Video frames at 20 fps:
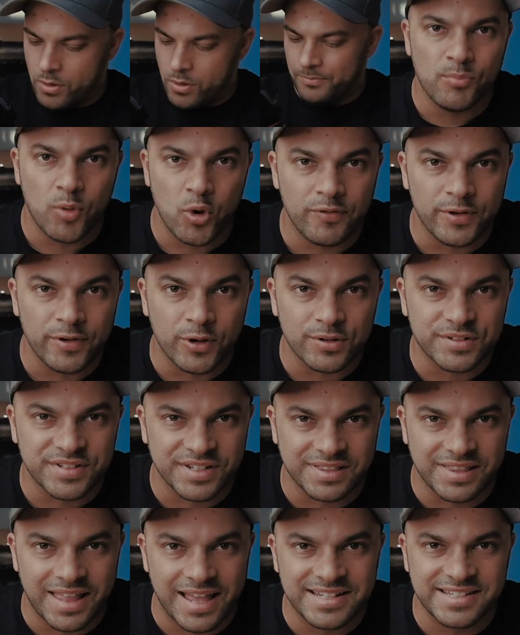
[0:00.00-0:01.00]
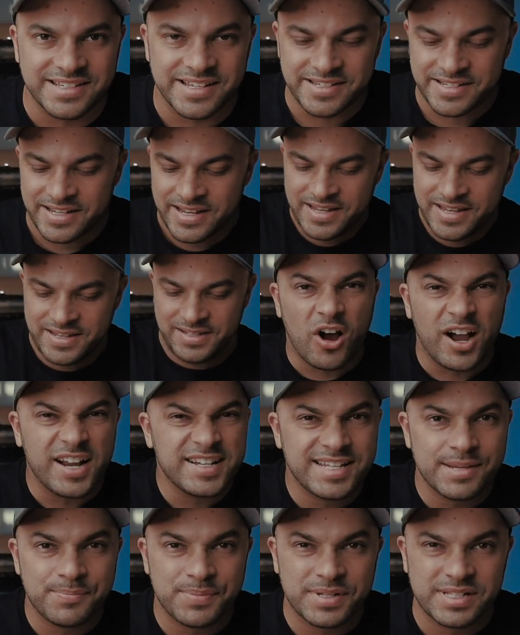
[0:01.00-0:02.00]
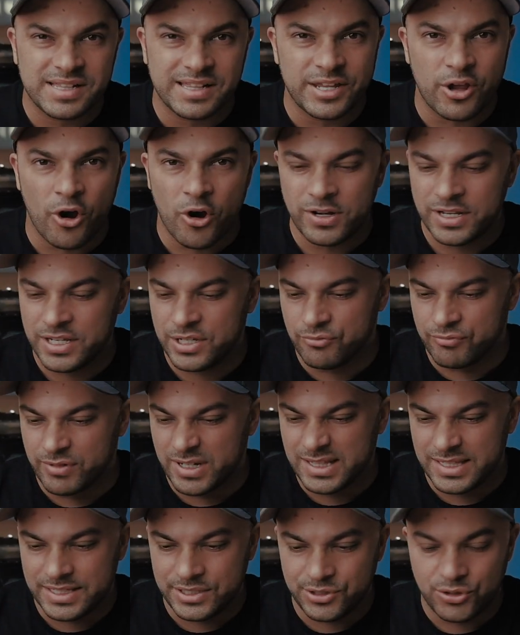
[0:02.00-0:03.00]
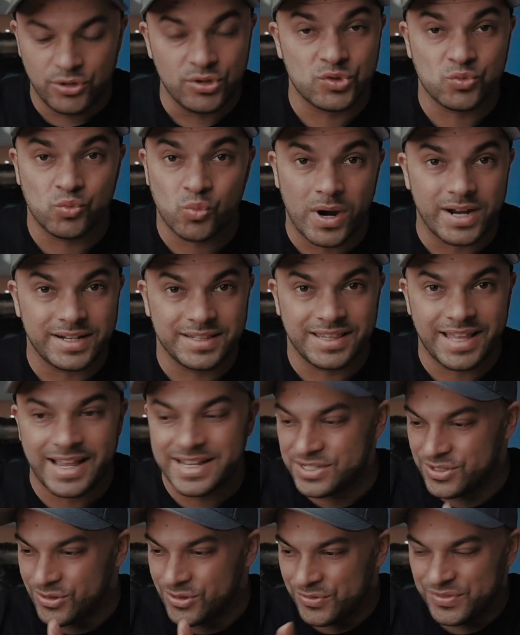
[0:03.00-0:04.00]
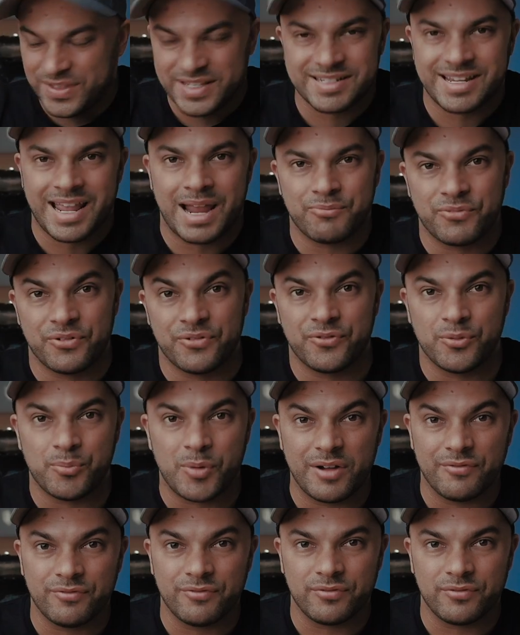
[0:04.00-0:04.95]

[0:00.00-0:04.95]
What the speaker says: Moving on to lenses. I typically only really use one lens on this camera for my